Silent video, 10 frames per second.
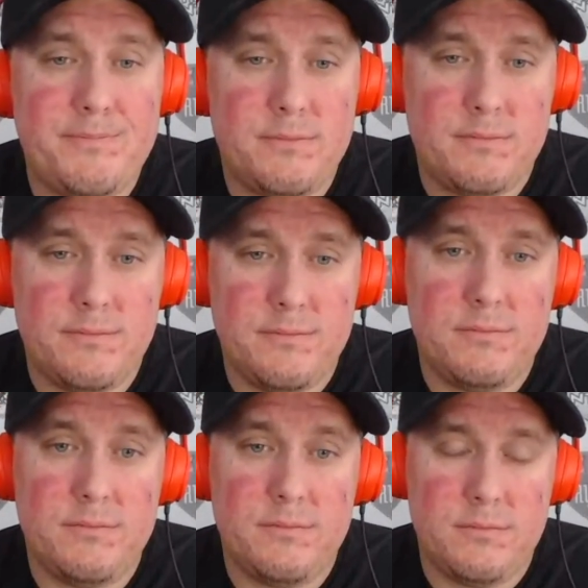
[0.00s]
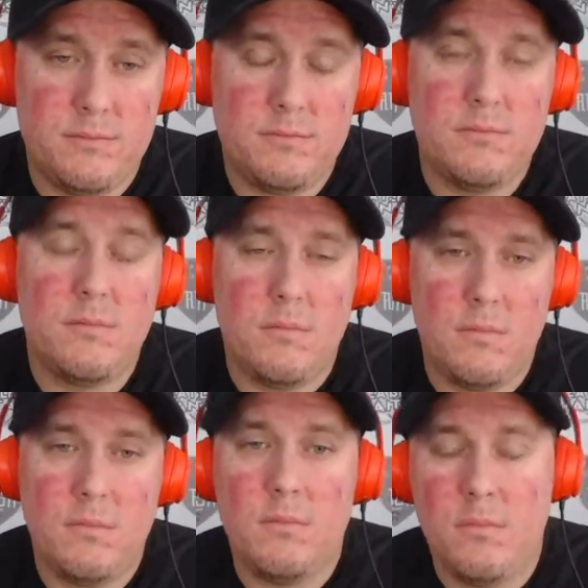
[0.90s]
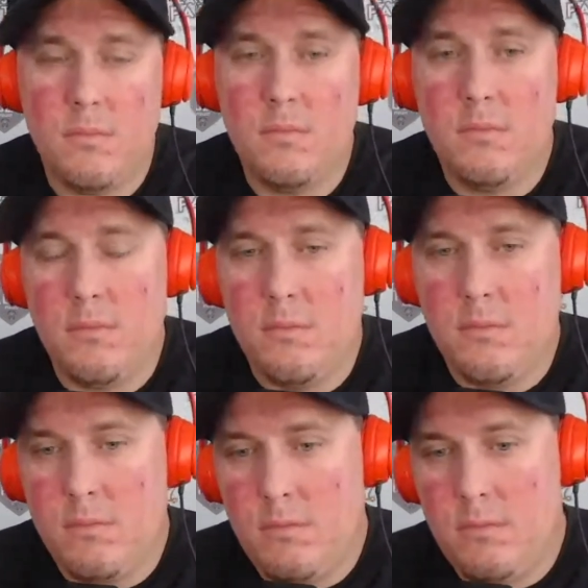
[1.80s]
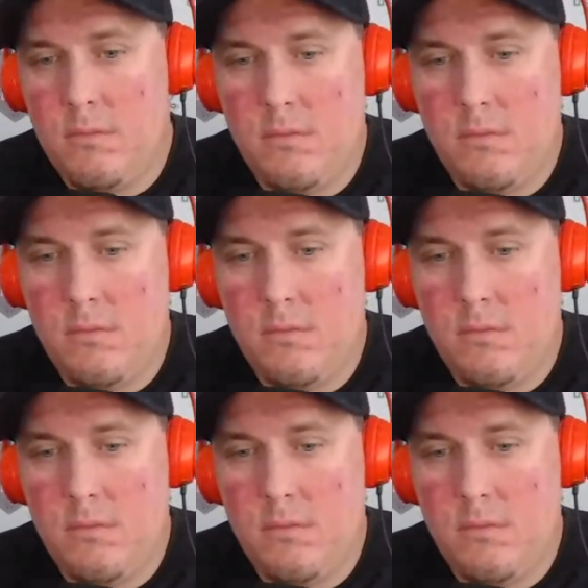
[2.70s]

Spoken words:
(silent)